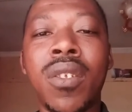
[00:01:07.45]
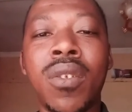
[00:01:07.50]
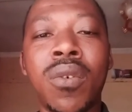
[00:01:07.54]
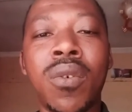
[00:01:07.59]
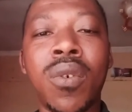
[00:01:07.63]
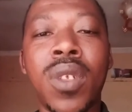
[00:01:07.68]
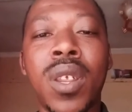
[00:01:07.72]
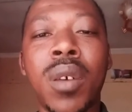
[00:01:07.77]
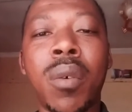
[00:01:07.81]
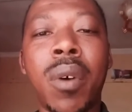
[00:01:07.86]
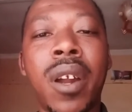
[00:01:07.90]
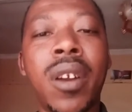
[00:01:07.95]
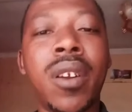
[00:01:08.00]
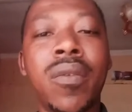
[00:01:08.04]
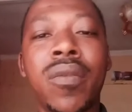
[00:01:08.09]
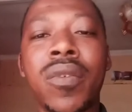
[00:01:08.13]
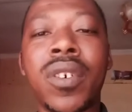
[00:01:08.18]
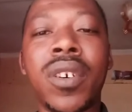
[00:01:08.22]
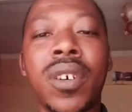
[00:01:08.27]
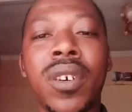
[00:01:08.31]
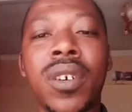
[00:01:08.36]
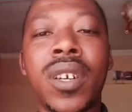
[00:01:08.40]
through the Word
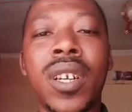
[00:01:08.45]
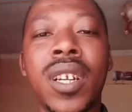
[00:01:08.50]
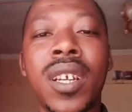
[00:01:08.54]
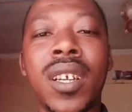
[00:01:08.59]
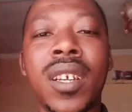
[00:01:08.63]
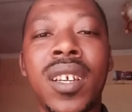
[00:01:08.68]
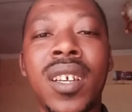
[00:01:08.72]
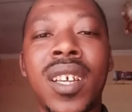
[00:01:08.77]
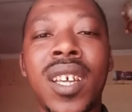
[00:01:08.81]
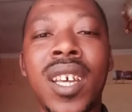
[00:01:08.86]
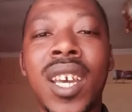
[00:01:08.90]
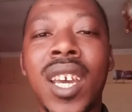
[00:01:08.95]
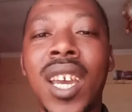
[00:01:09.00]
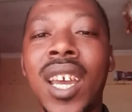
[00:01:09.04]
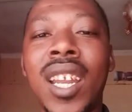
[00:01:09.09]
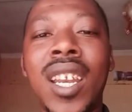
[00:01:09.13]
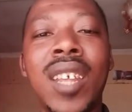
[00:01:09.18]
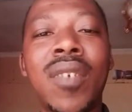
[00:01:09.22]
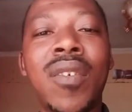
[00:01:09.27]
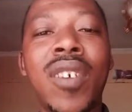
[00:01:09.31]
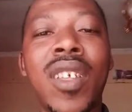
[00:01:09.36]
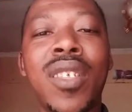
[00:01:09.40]
of God
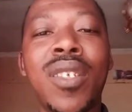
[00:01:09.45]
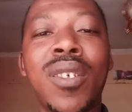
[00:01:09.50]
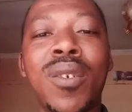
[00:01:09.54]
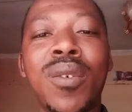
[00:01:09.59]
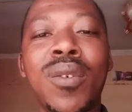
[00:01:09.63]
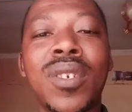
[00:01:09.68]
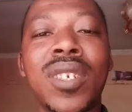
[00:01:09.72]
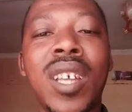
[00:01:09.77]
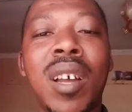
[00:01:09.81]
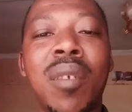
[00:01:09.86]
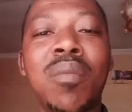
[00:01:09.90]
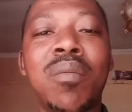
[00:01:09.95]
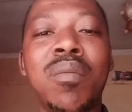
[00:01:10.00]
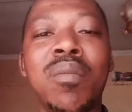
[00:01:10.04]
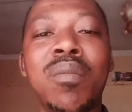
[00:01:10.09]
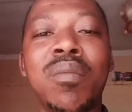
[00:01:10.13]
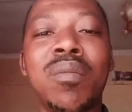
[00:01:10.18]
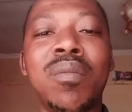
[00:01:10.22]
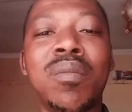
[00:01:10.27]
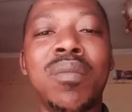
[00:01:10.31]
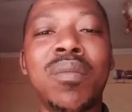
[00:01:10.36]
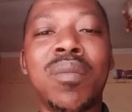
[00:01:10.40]
and even through
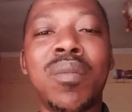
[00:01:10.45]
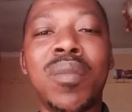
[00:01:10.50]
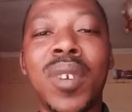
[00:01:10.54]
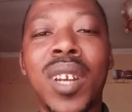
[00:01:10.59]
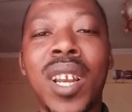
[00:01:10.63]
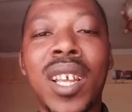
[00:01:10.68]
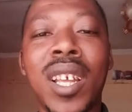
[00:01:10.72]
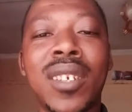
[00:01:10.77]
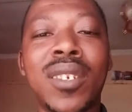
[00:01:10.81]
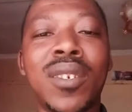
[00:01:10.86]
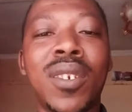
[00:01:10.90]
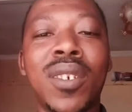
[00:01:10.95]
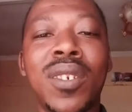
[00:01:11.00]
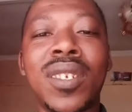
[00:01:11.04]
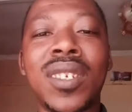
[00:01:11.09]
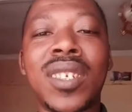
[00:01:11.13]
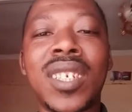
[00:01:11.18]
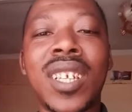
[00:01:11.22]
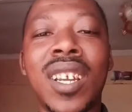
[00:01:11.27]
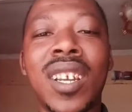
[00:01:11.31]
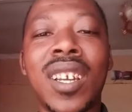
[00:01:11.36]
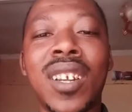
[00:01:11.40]
some
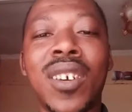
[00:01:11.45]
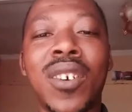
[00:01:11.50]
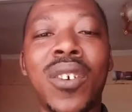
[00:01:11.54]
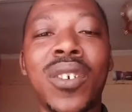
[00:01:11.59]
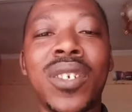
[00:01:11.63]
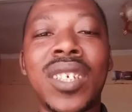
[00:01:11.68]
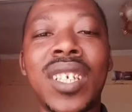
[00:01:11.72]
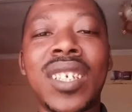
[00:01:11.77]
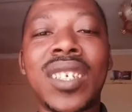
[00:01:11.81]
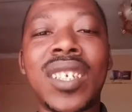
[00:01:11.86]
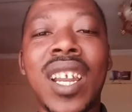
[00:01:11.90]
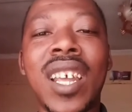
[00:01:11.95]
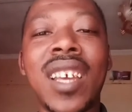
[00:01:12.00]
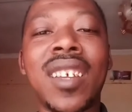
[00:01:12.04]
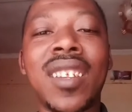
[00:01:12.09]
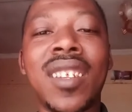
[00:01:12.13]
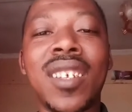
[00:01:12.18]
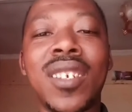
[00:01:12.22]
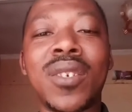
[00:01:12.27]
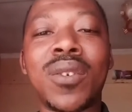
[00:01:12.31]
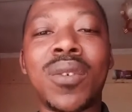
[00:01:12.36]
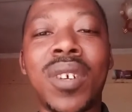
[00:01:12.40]
lessons and courses
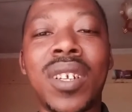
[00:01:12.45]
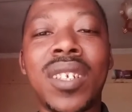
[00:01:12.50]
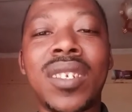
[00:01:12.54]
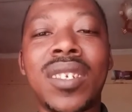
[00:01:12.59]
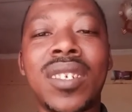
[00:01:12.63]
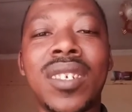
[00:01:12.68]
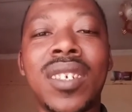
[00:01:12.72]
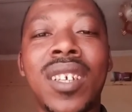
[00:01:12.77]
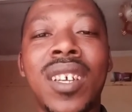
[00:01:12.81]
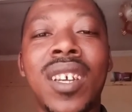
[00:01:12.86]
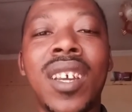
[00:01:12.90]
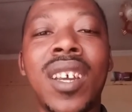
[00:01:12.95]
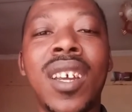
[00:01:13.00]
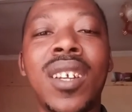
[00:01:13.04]
like these ones